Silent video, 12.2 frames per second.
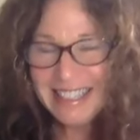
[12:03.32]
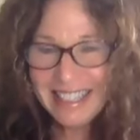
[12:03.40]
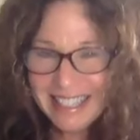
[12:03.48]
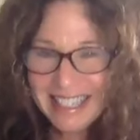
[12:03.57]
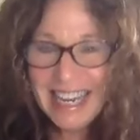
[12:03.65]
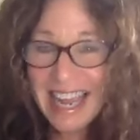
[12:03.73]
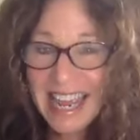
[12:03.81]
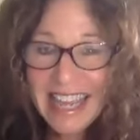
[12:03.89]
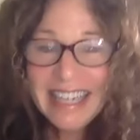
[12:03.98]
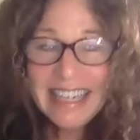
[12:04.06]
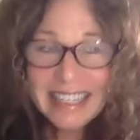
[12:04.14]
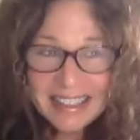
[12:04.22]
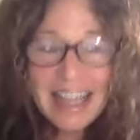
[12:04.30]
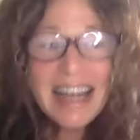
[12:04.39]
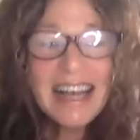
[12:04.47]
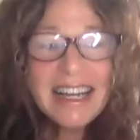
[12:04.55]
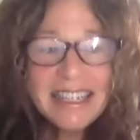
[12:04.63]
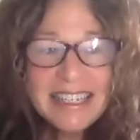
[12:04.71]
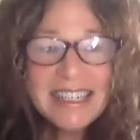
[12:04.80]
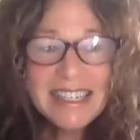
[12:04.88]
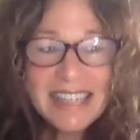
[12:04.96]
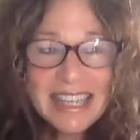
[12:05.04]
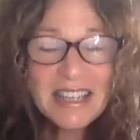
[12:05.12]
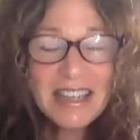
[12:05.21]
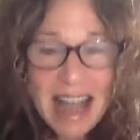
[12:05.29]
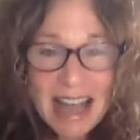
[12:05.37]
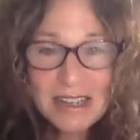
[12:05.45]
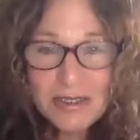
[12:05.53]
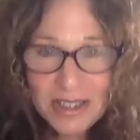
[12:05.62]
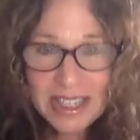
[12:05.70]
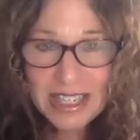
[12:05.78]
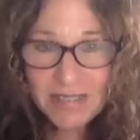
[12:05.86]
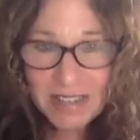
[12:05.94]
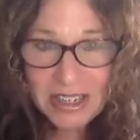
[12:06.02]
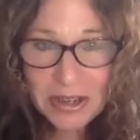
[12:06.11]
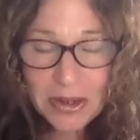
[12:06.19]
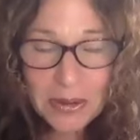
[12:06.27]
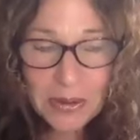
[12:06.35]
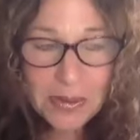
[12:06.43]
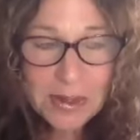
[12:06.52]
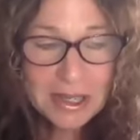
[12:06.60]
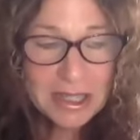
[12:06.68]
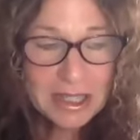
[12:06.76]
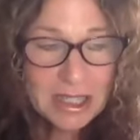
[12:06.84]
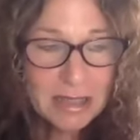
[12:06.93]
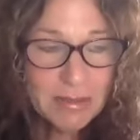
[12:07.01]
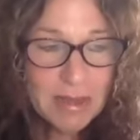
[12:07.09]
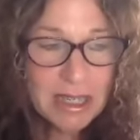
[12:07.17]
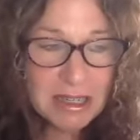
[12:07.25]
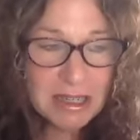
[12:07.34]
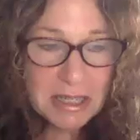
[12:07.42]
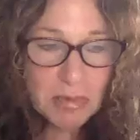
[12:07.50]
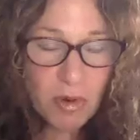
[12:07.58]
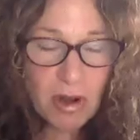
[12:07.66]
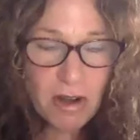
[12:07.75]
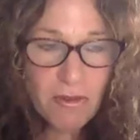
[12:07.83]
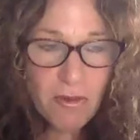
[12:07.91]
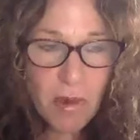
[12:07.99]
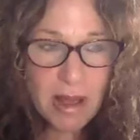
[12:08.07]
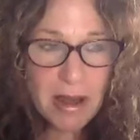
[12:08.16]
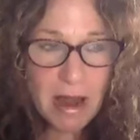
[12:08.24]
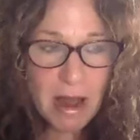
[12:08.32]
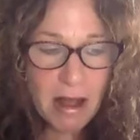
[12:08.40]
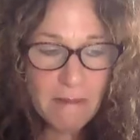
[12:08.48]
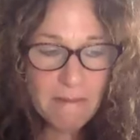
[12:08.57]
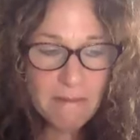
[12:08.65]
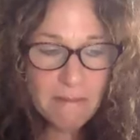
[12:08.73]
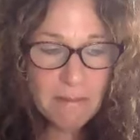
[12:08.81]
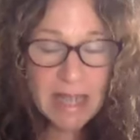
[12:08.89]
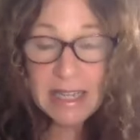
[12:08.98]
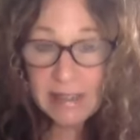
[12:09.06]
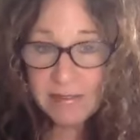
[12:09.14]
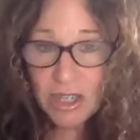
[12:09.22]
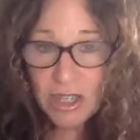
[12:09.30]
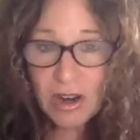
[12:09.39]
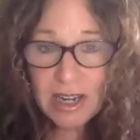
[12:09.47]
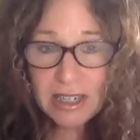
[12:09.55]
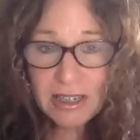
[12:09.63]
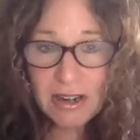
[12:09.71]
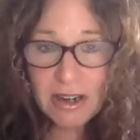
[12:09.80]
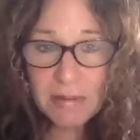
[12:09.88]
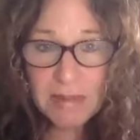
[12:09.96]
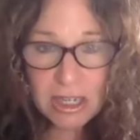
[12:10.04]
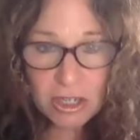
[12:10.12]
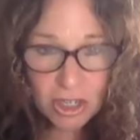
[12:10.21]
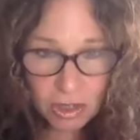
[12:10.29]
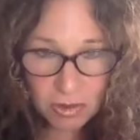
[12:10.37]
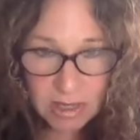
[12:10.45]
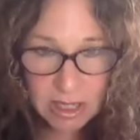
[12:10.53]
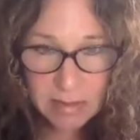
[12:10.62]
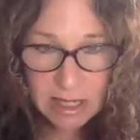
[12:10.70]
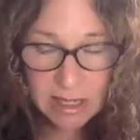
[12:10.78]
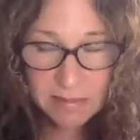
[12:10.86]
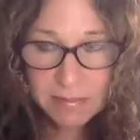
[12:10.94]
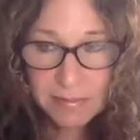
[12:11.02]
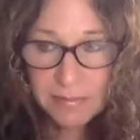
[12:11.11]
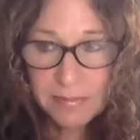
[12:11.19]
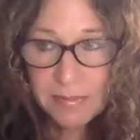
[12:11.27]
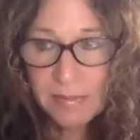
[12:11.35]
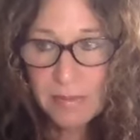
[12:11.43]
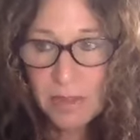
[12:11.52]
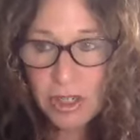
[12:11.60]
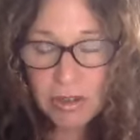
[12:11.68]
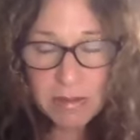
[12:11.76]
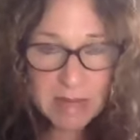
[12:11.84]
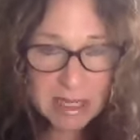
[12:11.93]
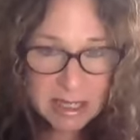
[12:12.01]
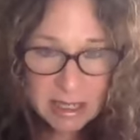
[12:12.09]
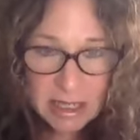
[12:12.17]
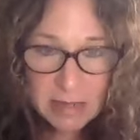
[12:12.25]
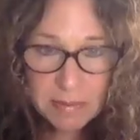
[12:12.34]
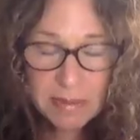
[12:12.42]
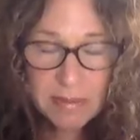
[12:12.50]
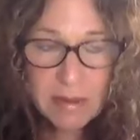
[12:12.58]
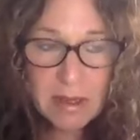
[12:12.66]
today a lot. It's like, you got to go do this video because more of what my gifts are being shown to me during my sleep